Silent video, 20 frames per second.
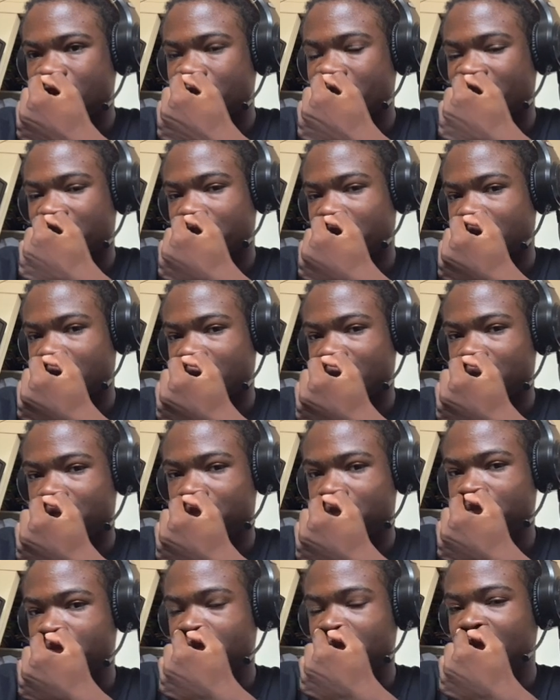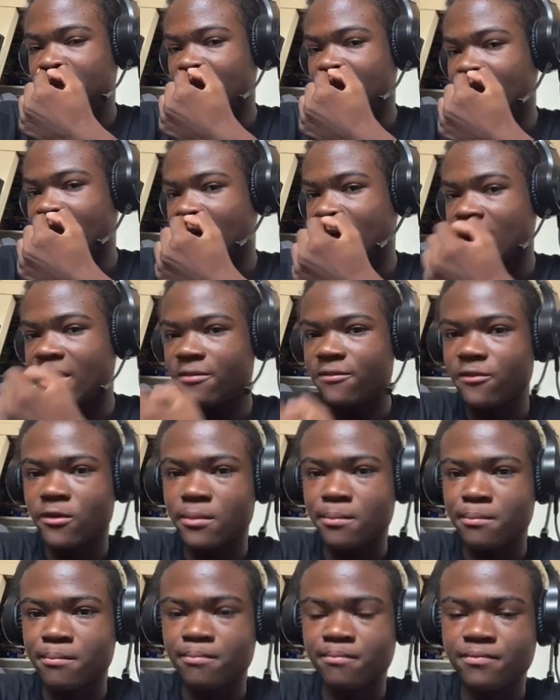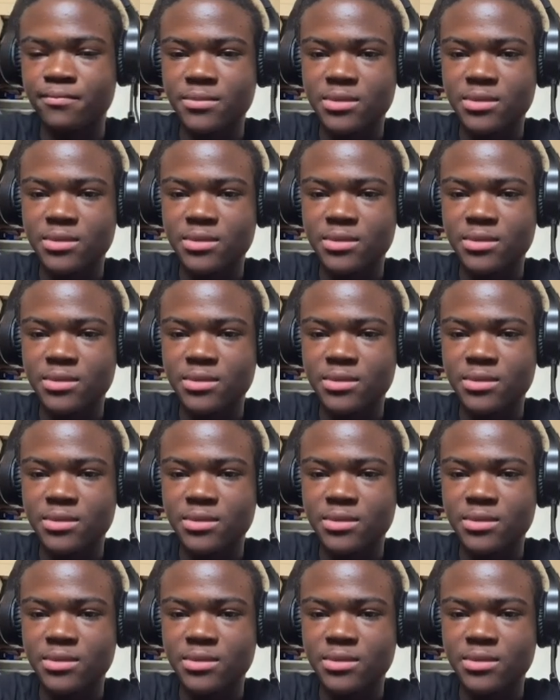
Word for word: Mega Man and that guy from